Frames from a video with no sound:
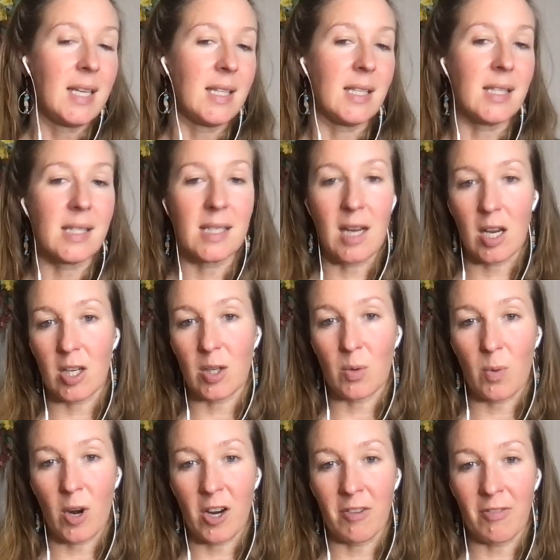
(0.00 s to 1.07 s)
this is not going to
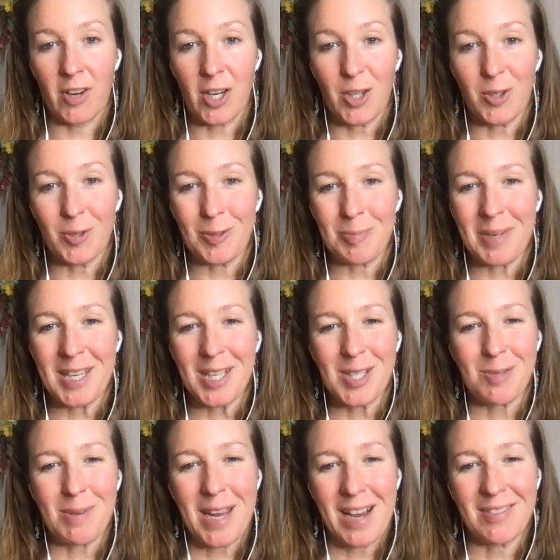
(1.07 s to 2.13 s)
work for you
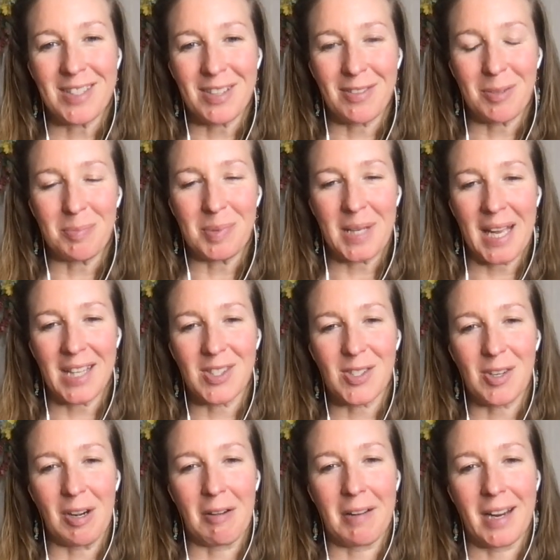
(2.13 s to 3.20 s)
because we have different plants
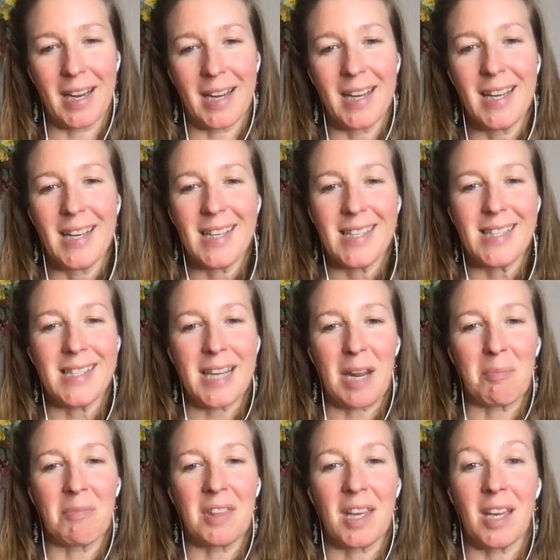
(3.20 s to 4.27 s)
growing.
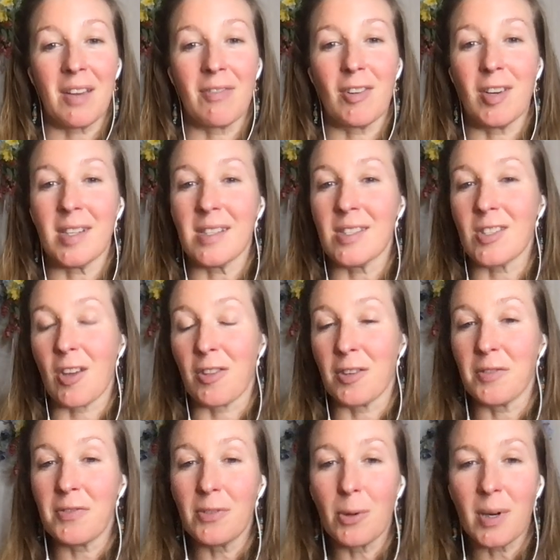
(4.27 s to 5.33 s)
Same thing if you're in
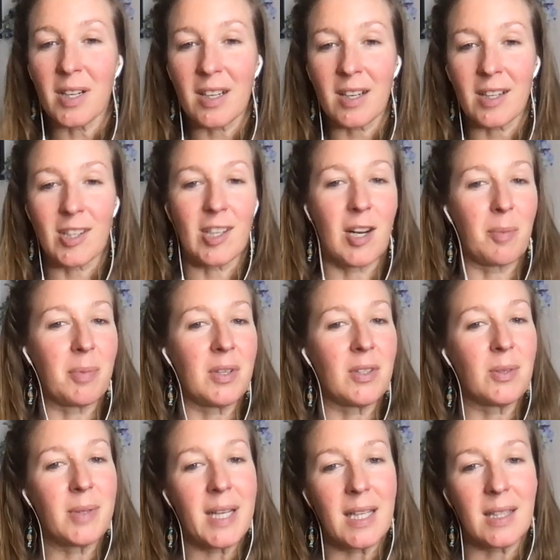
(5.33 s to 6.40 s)
southern Florida or up in
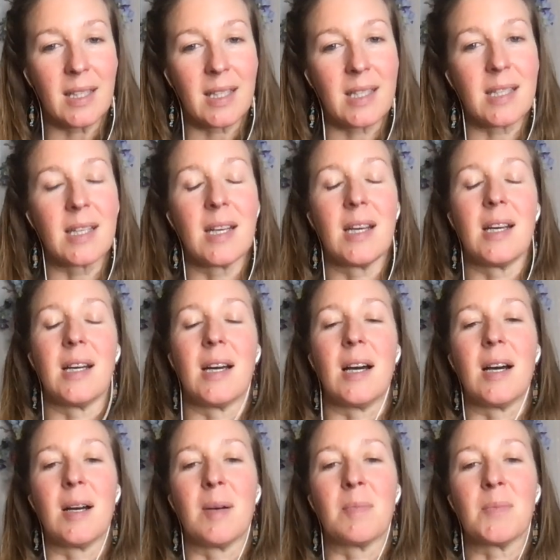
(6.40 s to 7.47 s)
New England.
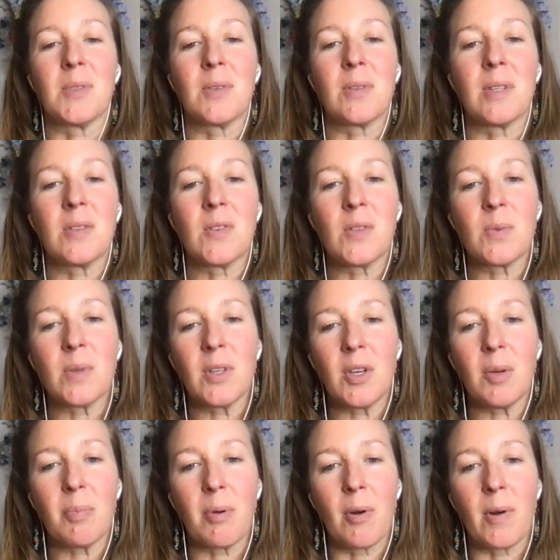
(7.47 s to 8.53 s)
So this is really
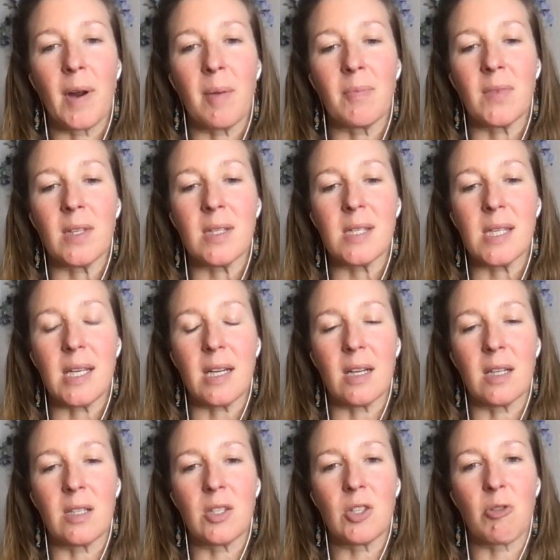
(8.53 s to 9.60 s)
a program that's
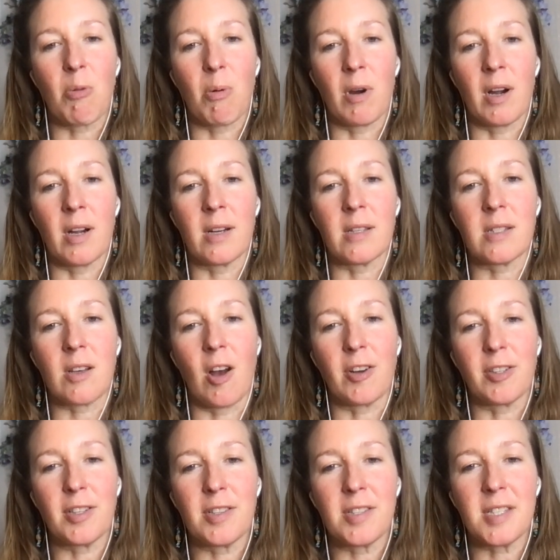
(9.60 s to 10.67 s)
geared towards
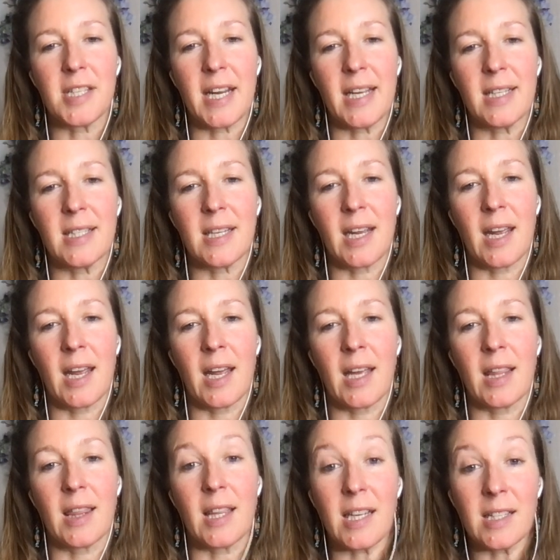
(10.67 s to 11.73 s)

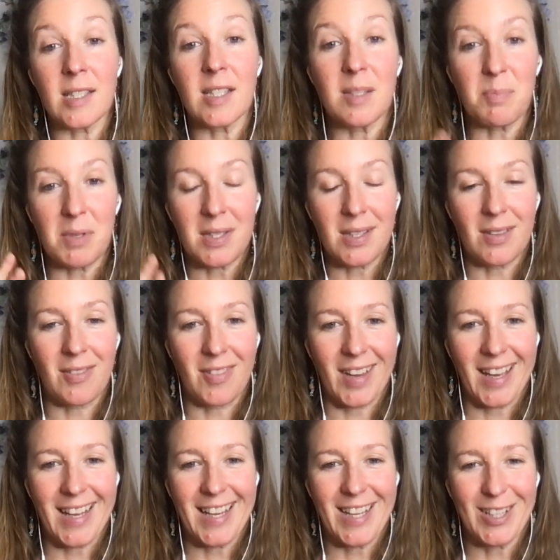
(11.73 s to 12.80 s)
understanding these
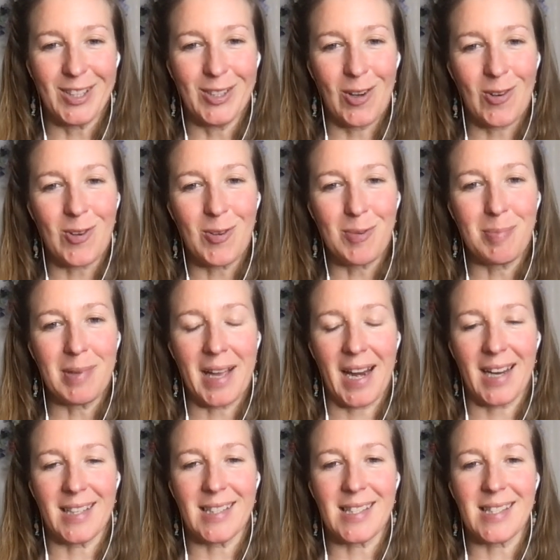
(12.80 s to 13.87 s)
specific local
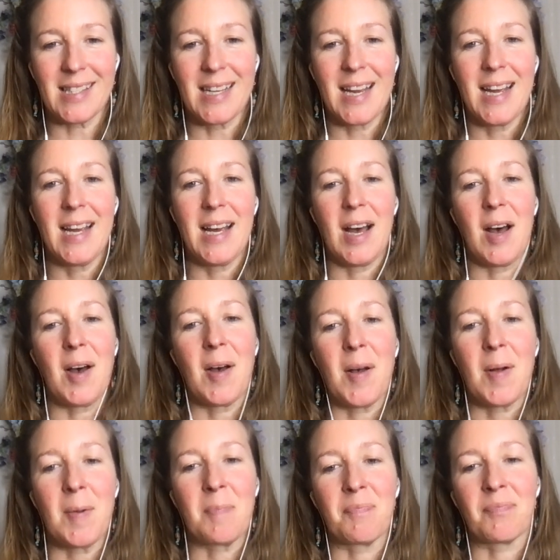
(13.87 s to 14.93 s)
plants,
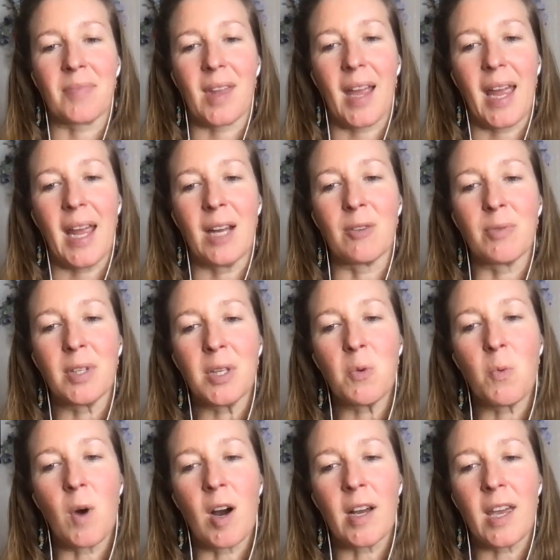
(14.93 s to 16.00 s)
and really
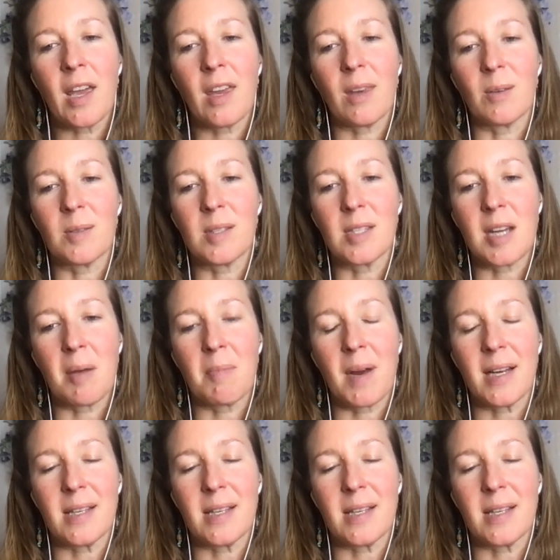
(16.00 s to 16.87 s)
walking you step by